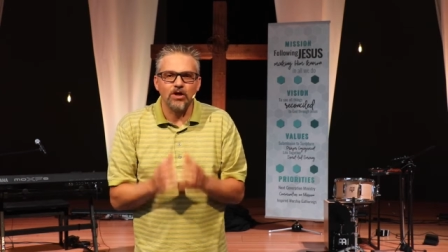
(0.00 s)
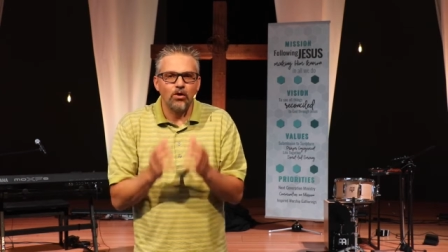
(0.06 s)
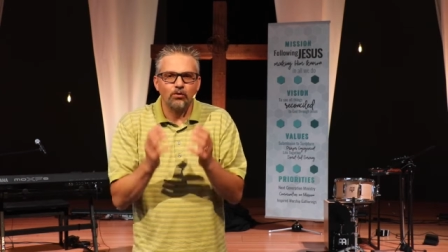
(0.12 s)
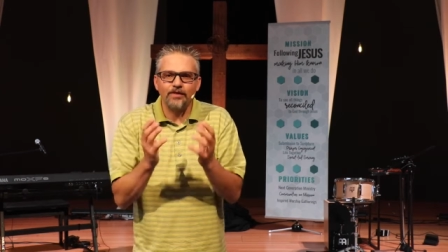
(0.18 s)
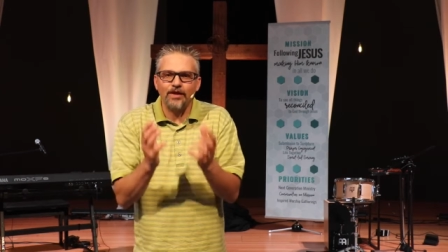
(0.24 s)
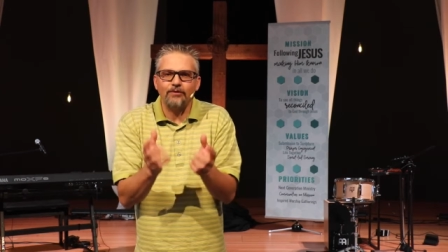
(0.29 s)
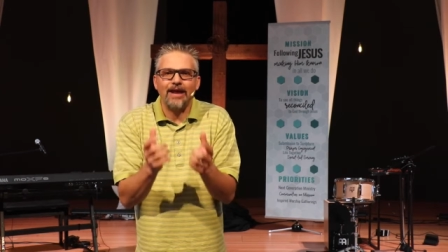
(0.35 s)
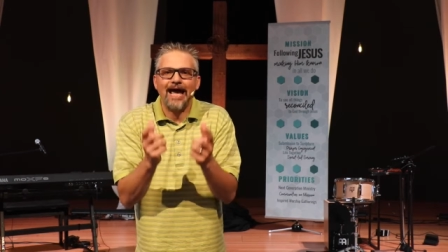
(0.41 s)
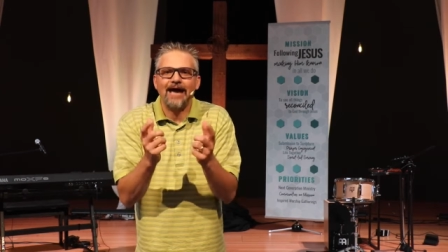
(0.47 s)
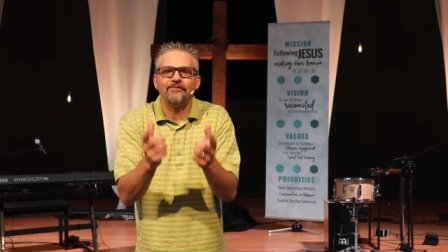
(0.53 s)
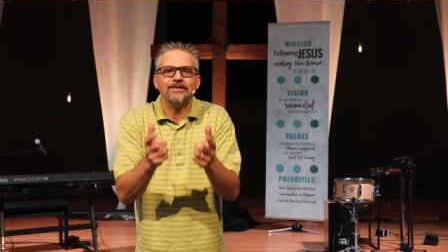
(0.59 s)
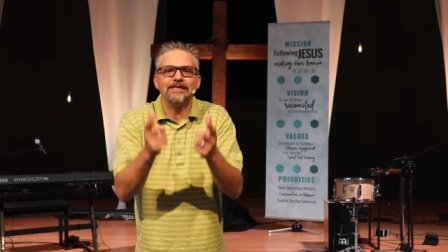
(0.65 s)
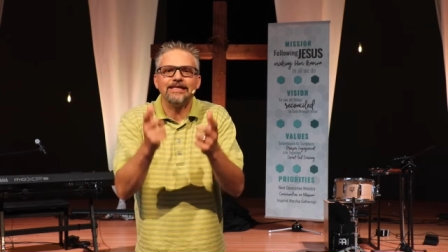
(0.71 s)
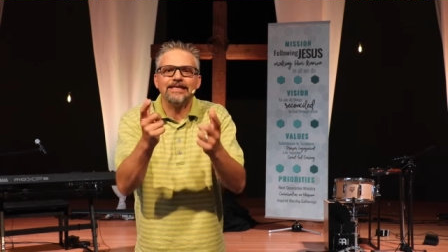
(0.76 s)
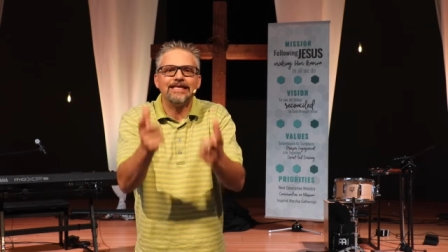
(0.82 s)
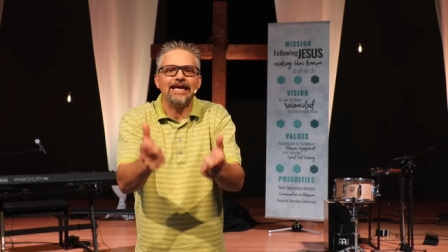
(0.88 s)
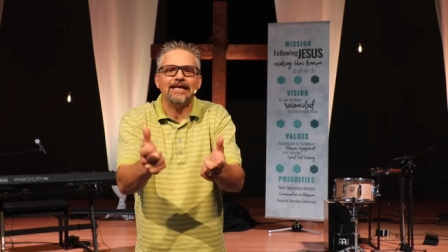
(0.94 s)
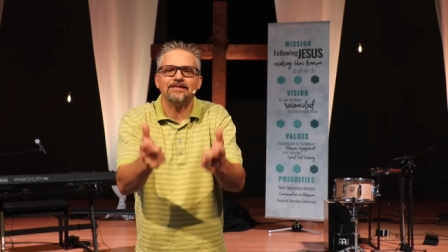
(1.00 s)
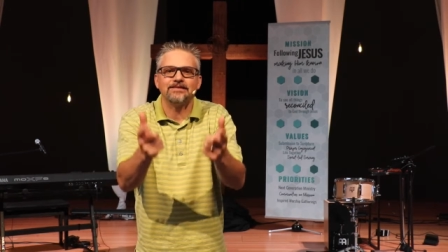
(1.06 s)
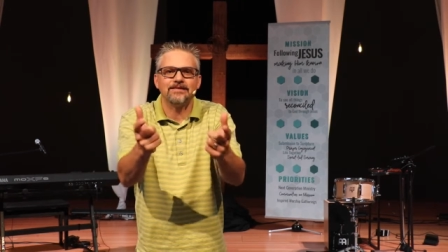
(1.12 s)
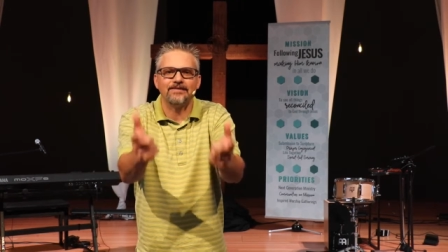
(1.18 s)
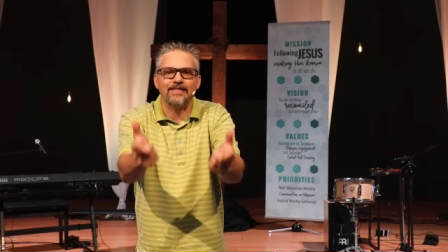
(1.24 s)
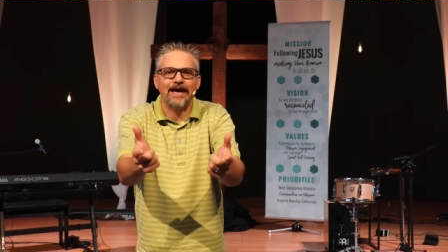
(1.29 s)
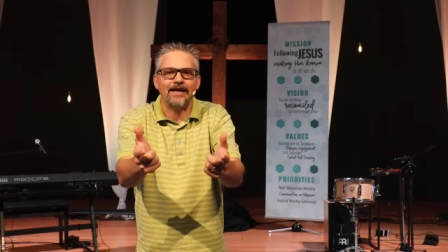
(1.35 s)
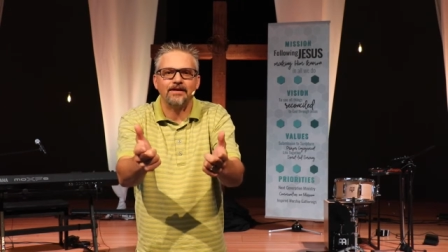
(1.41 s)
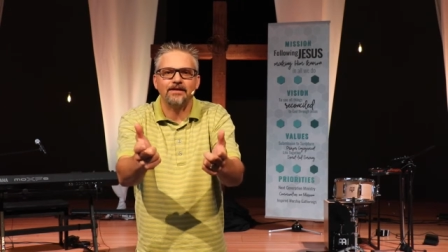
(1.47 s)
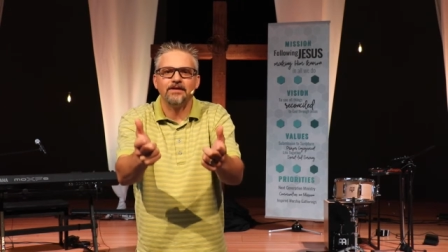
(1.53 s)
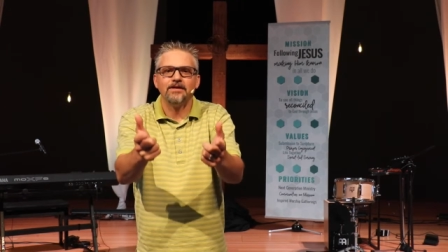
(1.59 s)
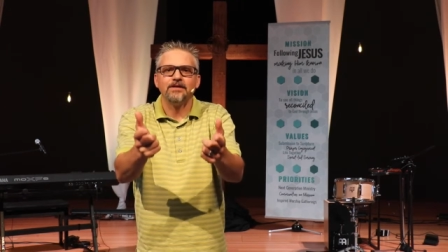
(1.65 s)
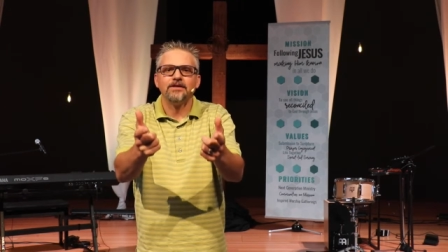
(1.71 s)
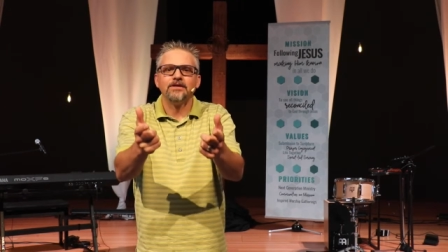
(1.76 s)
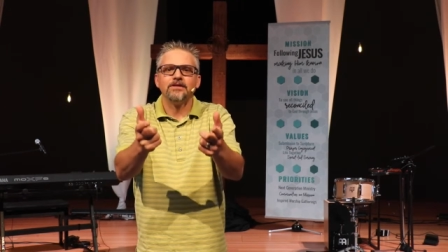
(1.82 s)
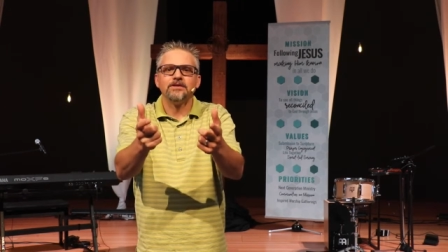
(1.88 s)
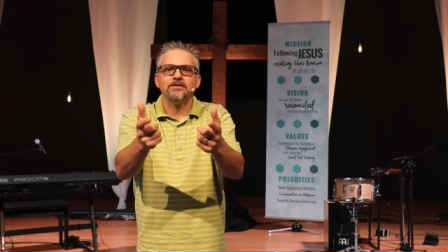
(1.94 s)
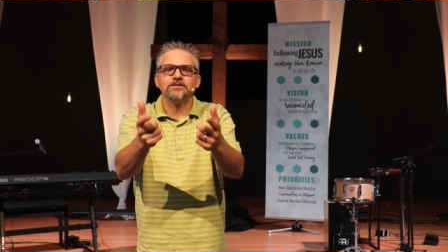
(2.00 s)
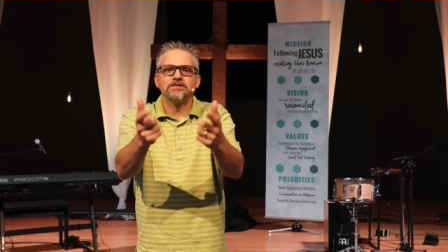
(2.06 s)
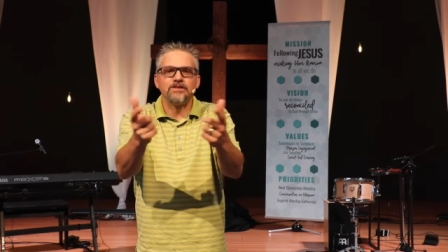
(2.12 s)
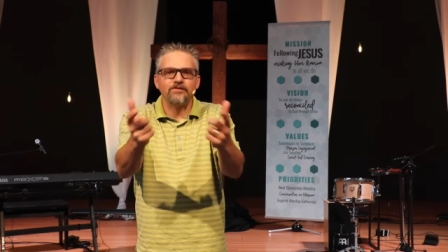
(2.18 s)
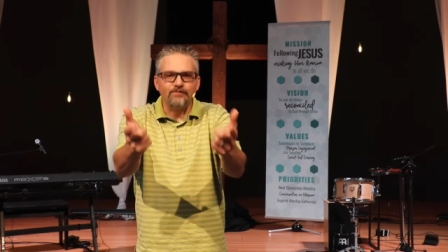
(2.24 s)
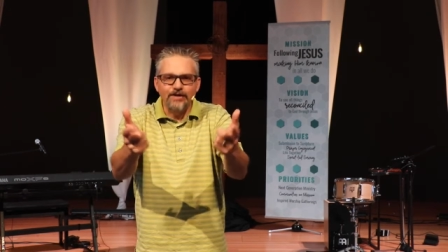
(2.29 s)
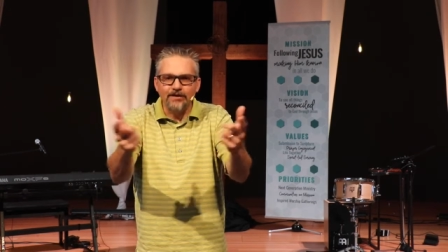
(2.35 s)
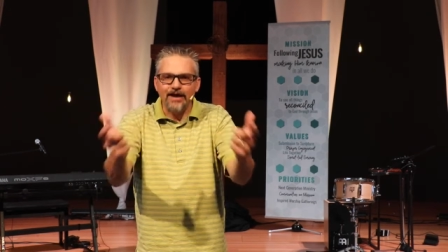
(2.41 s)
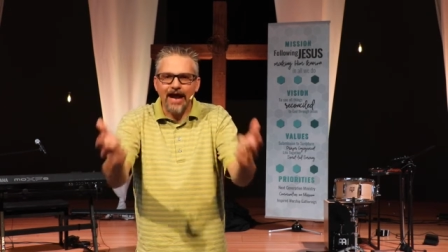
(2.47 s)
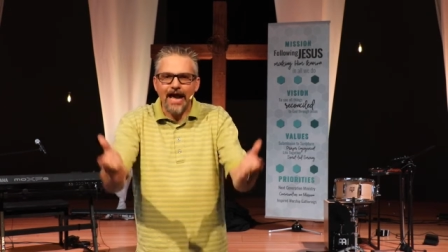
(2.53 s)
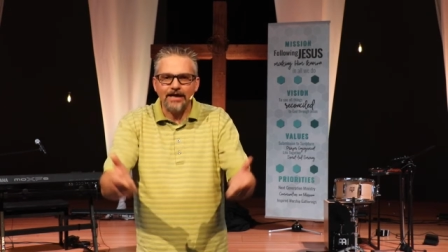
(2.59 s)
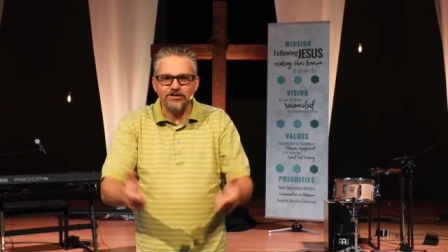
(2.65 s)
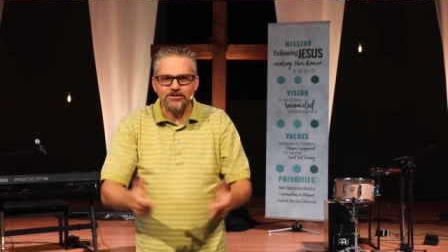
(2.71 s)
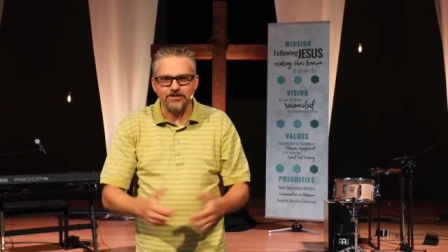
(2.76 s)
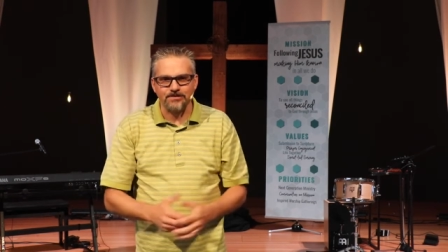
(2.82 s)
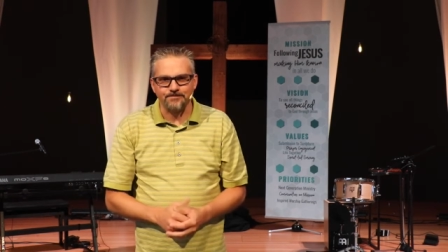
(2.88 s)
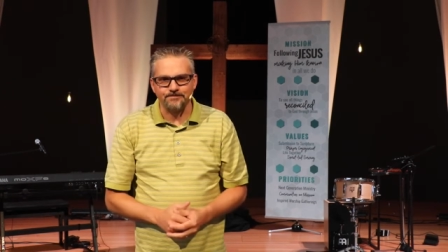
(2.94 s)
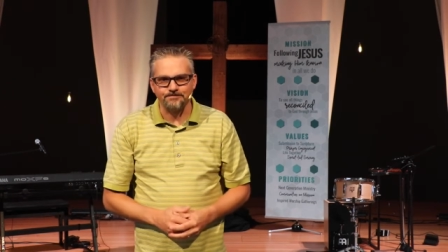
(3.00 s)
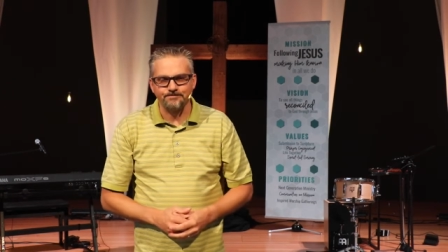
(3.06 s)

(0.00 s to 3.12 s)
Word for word: without having to get to that severe action.